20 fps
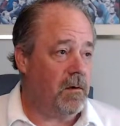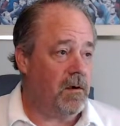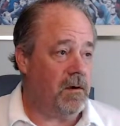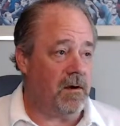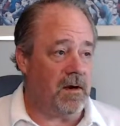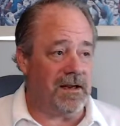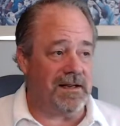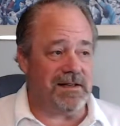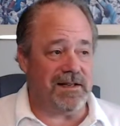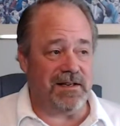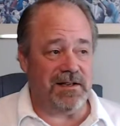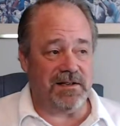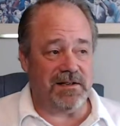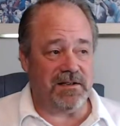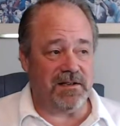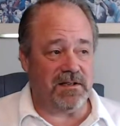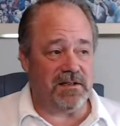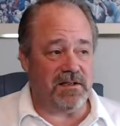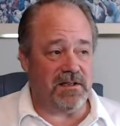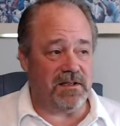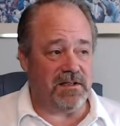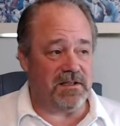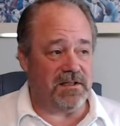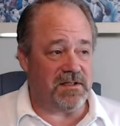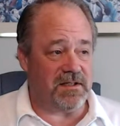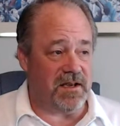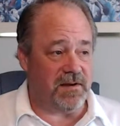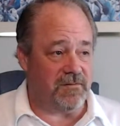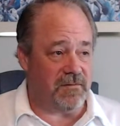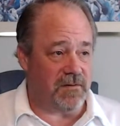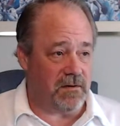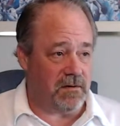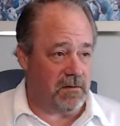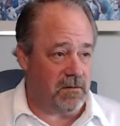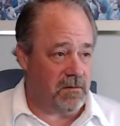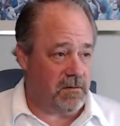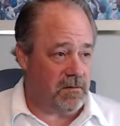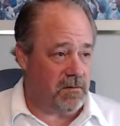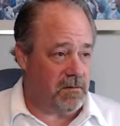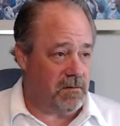in
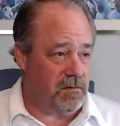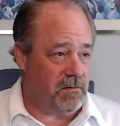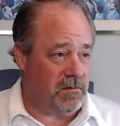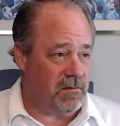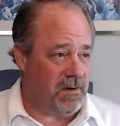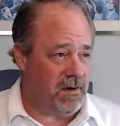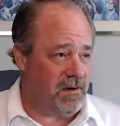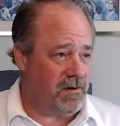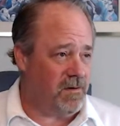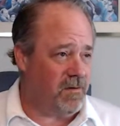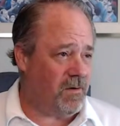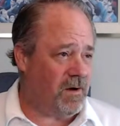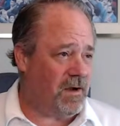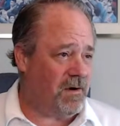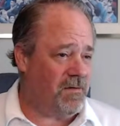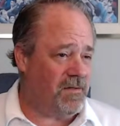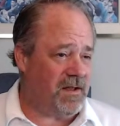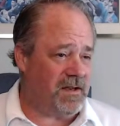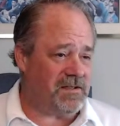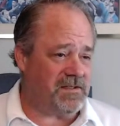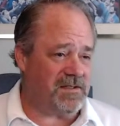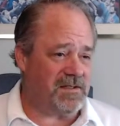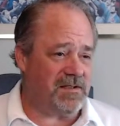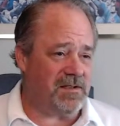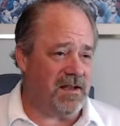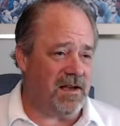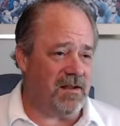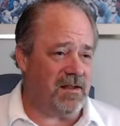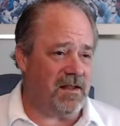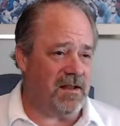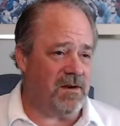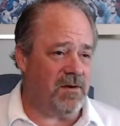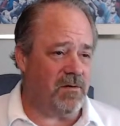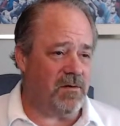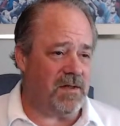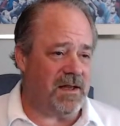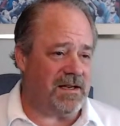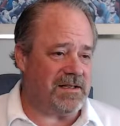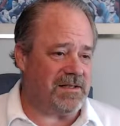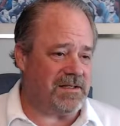1967. I don't know how that's how they know
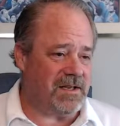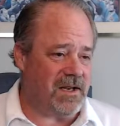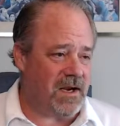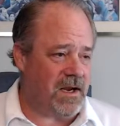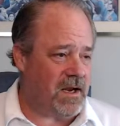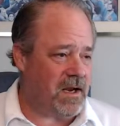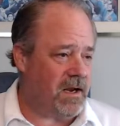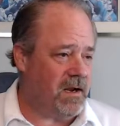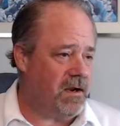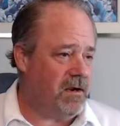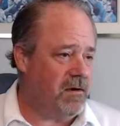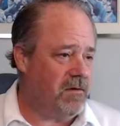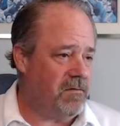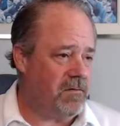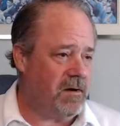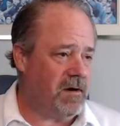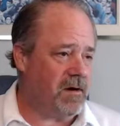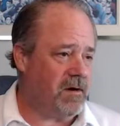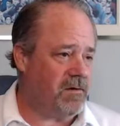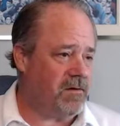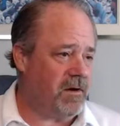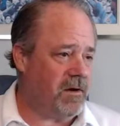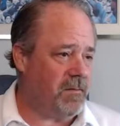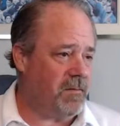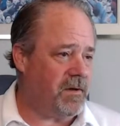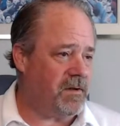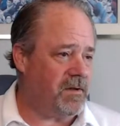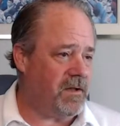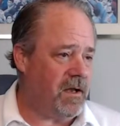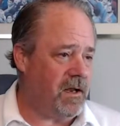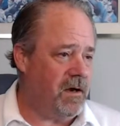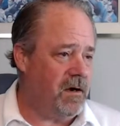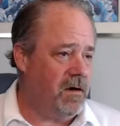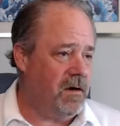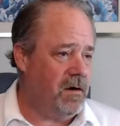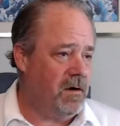that's today. We're not going to talk about that.